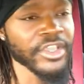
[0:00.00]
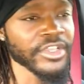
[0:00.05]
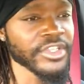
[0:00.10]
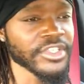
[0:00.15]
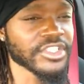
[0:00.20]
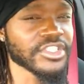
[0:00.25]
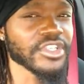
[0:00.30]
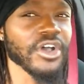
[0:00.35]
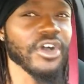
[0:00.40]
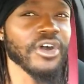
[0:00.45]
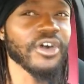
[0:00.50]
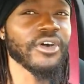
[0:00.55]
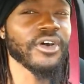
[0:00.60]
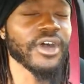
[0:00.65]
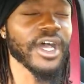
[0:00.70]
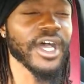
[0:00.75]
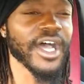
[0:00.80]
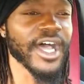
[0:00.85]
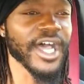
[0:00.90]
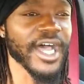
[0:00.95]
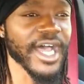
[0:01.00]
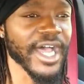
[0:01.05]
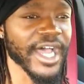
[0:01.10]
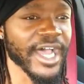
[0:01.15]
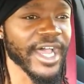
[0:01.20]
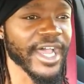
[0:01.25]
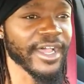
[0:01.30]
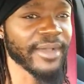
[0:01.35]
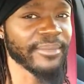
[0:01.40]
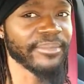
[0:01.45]
So
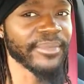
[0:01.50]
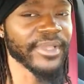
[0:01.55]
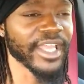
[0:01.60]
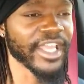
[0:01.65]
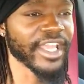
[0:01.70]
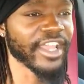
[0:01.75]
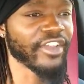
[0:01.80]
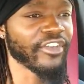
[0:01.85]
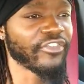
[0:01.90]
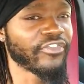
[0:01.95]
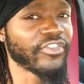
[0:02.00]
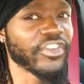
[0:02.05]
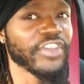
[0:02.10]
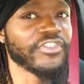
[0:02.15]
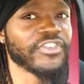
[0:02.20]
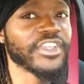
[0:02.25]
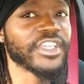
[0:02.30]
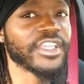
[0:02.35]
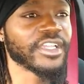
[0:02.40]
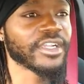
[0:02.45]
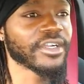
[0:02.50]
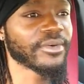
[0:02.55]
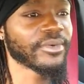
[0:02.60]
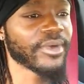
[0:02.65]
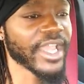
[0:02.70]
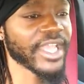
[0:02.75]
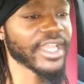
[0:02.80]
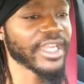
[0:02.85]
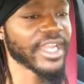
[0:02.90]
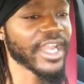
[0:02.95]
I'm in 5th gear
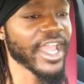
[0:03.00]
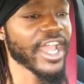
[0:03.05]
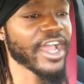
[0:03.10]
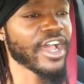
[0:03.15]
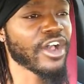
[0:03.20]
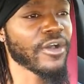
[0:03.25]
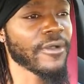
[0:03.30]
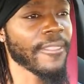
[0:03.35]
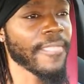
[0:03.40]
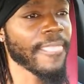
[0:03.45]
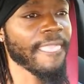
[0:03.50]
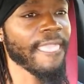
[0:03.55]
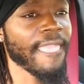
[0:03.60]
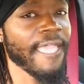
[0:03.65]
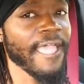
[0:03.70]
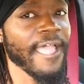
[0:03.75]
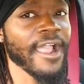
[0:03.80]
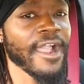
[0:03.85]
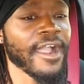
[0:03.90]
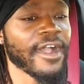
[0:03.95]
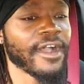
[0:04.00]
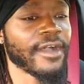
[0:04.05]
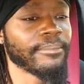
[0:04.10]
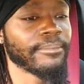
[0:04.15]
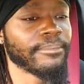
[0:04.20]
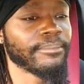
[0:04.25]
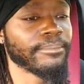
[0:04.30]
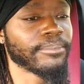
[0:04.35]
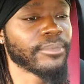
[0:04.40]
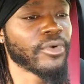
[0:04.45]
right now.
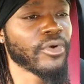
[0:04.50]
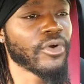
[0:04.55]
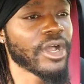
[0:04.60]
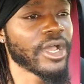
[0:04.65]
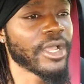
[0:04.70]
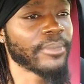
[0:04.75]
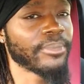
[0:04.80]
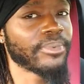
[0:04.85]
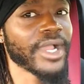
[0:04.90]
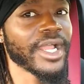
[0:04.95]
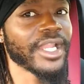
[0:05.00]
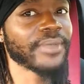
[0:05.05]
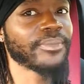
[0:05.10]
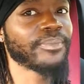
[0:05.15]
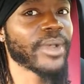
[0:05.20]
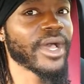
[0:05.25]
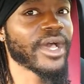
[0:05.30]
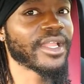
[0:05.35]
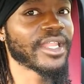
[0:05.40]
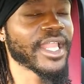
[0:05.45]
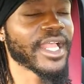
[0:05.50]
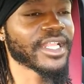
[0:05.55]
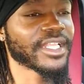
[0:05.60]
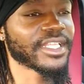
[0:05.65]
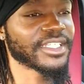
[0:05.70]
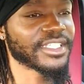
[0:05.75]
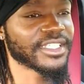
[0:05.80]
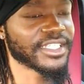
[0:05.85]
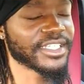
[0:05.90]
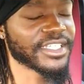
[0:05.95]
I'm going probably about like
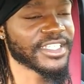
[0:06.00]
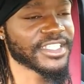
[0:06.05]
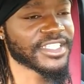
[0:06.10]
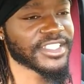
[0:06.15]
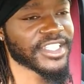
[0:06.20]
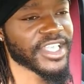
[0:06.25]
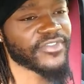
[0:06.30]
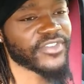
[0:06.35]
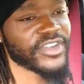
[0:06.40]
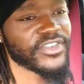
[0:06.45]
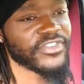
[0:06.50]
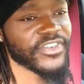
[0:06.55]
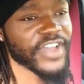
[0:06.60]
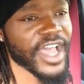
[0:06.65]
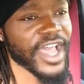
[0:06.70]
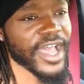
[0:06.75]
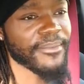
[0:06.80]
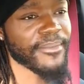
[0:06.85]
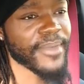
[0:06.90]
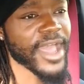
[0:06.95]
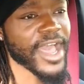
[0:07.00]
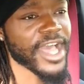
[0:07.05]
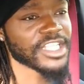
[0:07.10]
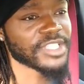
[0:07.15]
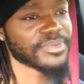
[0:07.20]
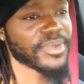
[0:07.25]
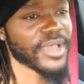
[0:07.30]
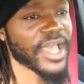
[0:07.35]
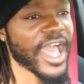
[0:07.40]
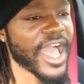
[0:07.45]
a good 75
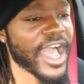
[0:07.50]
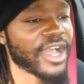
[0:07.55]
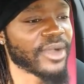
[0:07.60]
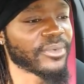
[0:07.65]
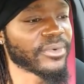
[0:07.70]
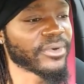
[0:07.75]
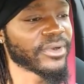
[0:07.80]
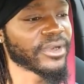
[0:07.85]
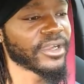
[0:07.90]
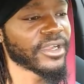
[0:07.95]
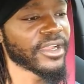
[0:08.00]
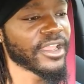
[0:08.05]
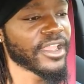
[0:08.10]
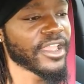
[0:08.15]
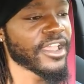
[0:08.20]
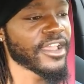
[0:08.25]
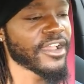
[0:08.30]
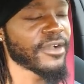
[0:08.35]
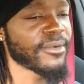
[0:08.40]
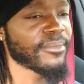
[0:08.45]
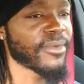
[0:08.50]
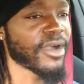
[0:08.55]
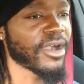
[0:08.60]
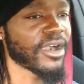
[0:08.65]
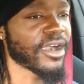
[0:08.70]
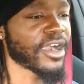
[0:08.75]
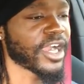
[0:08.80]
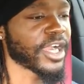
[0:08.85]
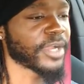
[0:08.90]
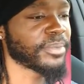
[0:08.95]
miles per hour. My
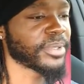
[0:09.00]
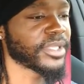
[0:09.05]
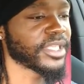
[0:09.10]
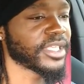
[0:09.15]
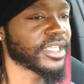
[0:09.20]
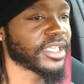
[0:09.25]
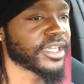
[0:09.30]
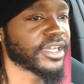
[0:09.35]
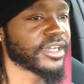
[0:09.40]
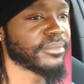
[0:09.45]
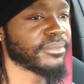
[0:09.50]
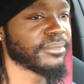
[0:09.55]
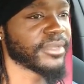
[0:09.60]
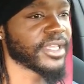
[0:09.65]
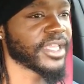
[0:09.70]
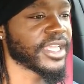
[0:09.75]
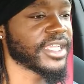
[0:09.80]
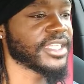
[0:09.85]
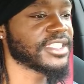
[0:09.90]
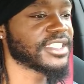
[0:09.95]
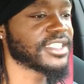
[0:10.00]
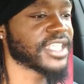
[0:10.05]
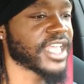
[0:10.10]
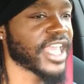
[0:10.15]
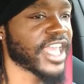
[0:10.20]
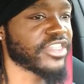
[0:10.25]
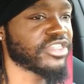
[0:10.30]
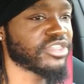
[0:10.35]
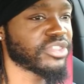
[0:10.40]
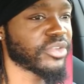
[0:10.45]
RPM is
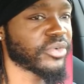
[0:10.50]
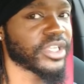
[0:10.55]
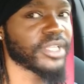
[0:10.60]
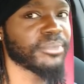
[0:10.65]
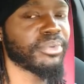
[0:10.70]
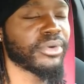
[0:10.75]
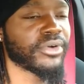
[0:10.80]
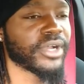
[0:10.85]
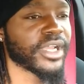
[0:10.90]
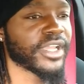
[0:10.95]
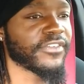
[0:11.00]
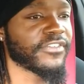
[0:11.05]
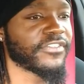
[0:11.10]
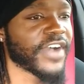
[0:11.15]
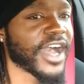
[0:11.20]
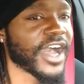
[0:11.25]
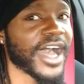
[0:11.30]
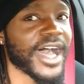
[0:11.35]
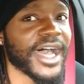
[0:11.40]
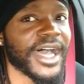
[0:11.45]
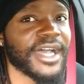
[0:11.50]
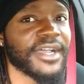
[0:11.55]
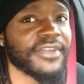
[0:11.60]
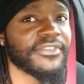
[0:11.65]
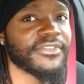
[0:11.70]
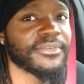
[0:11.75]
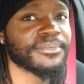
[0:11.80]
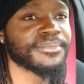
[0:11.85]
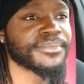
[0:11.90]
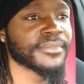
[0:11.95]
at 3.5.